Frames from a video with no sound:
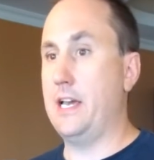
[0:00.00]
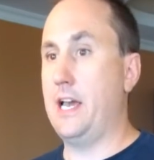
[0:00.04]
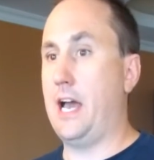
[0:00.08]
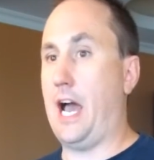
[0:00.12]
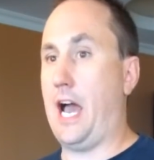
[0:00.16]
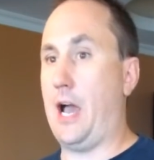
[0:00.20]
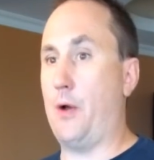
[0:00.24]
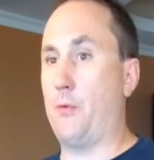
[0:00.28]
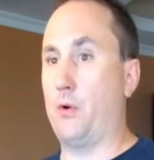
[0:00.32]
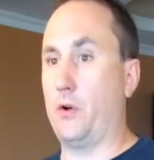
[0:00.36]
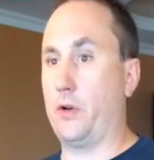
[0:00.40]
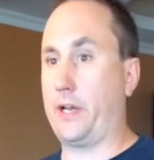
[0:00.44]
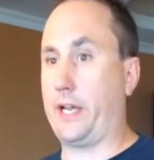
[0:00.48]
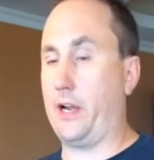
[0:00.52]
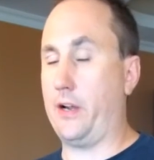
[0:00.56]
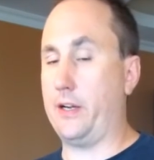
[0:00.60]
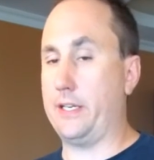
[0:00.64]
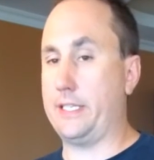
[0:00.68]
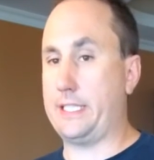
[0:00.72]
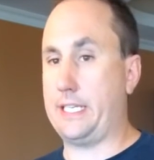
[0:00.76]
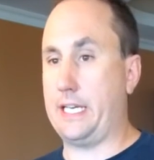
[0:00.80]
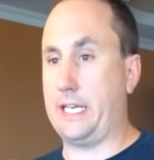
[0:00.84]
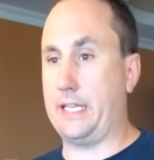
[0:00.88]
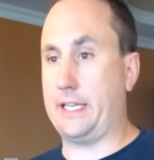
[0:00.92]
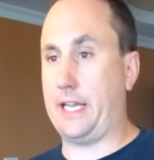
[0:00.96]
I will
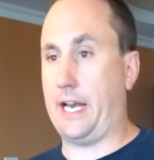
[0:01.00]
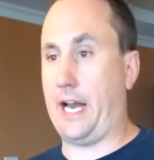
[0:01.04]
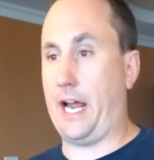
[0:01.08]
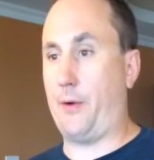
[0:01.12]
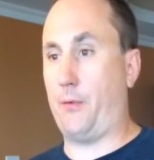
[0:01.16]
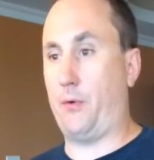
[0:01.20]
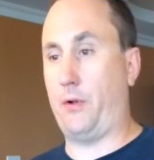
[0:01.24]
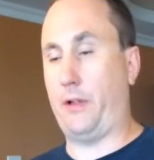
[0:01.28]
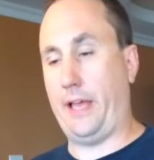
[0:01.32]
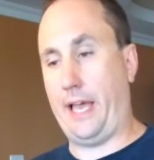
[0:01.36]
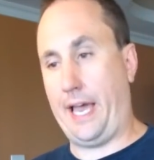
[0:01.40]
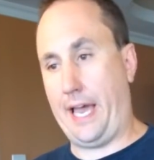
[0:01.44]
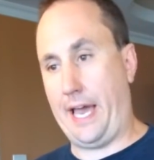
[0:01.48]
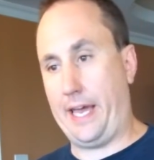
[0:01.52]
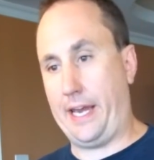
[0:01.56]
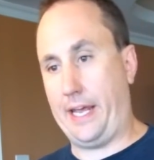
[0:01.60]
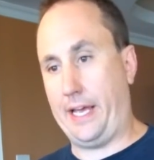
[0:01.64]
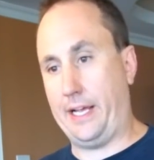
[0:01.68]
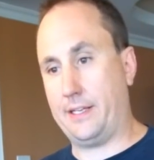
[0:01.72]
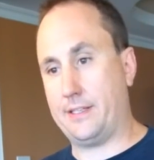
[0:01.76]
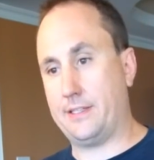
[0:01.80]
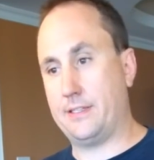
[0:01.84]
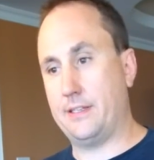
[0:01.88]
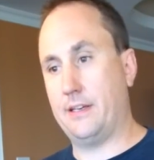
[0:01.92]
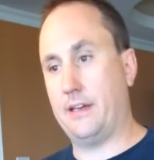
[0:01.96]
guarantee that I will
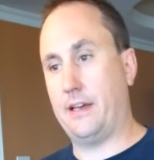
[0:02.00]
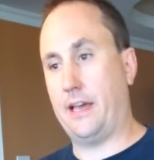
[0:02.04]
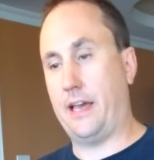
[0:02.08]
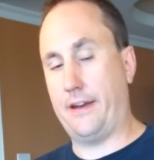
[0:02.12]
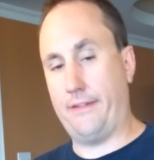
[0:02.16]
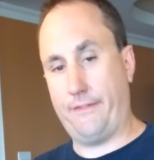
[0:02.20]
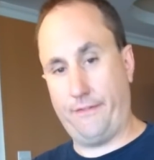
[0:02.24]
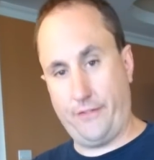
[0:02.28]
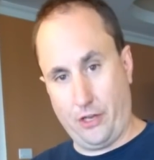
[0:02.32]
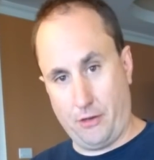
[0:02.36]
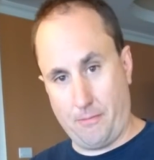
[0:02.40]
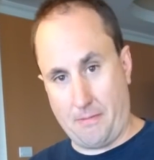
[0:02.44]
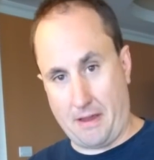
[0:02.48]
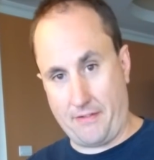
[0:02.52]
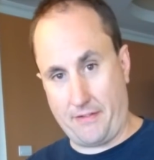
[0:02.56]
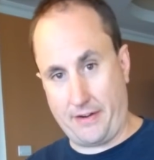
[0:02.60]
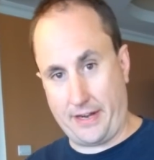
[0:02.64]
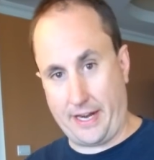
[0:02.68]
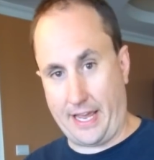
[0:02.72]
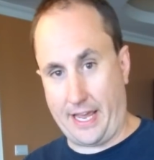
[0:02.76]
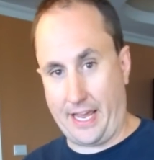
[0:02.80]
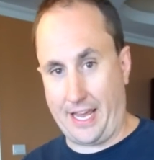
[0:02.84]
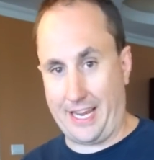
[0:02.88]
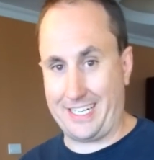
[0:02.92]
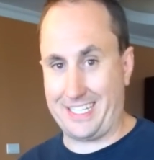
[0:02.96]
edit and film every
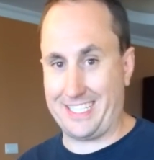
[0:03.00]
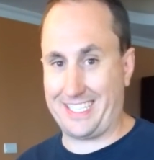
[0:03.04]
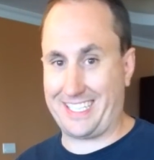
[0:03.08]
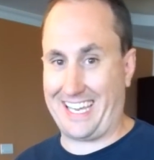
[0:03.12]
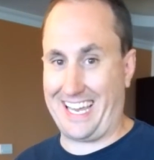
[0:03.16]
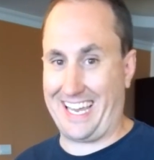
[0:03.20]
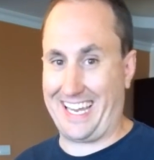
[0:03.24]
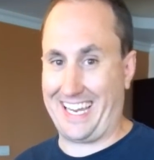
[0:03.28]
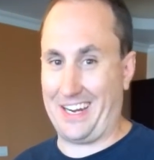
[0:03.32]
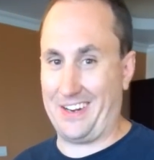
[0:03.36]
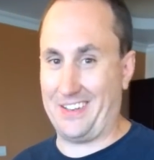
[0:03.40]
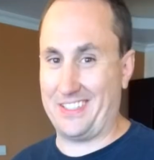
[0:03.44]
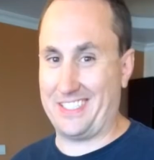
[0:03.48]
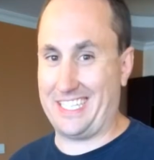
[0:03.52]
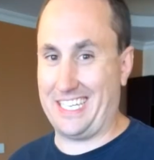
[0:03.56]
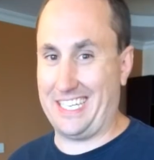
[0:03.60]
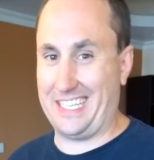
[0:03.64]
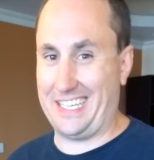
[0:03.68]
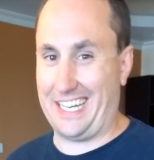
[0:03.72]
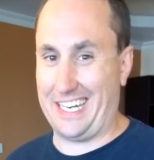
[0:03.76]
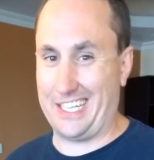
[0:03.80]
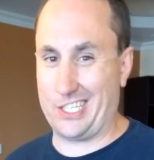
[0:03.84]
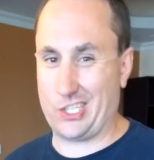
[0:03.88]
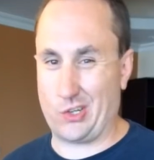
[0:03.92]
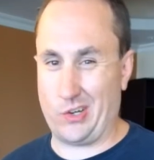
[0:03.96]
day. I just can't guarantee
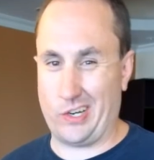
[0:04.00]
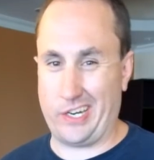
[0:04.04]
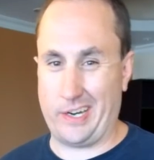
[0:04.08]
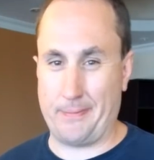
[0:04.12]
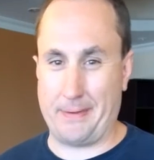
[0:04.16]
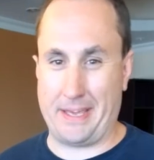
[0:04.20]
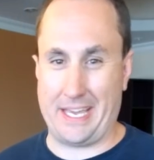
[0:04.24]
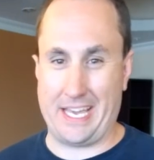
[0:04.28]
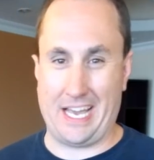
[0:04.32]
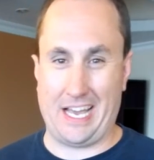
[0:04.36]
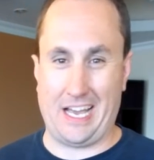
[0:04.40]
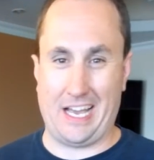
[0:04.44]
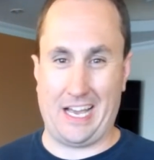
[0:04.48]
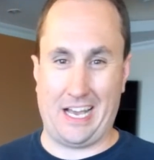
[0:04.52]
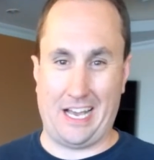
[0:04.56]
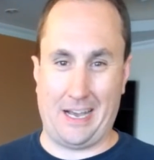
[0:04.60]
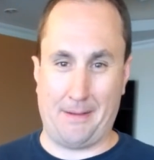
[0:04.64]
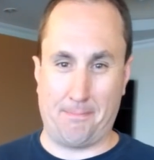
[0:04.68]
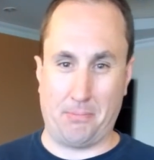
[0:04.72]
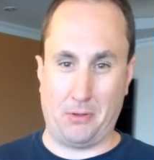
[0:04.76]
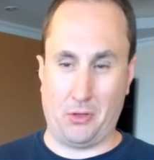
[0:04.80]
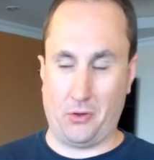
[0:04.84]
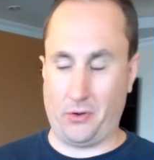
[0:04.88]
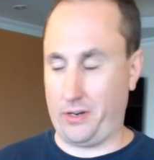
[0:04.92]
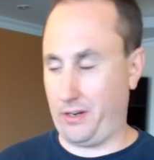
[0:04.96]
that it's going to be
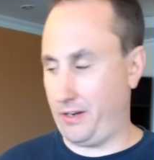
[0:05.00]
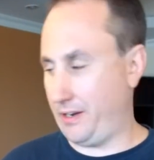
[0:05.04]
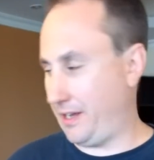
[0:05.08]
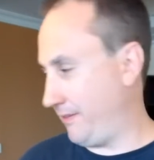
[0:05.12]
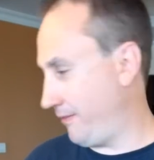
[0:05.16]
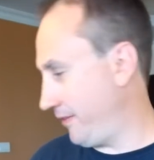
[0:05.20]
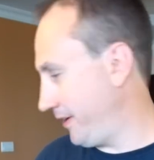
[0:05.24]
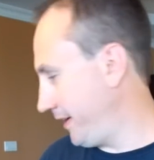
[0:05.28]
uploaded every